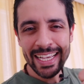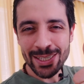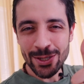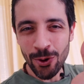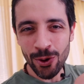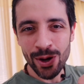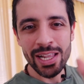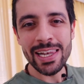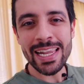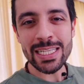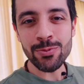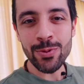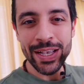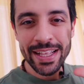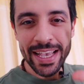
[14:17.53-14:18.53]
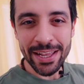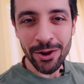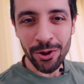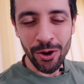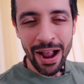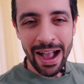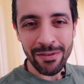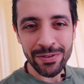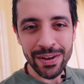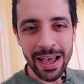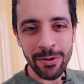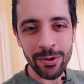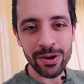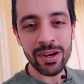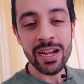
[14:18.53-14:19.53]
So let's wait another half an
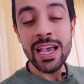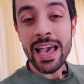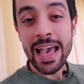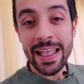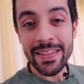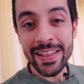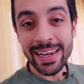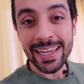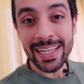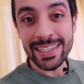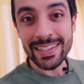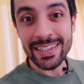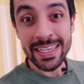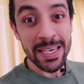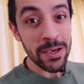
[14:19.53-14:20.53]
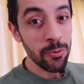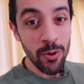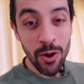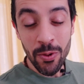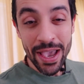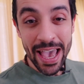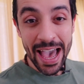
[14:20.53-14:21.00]
hour, and then let's see what we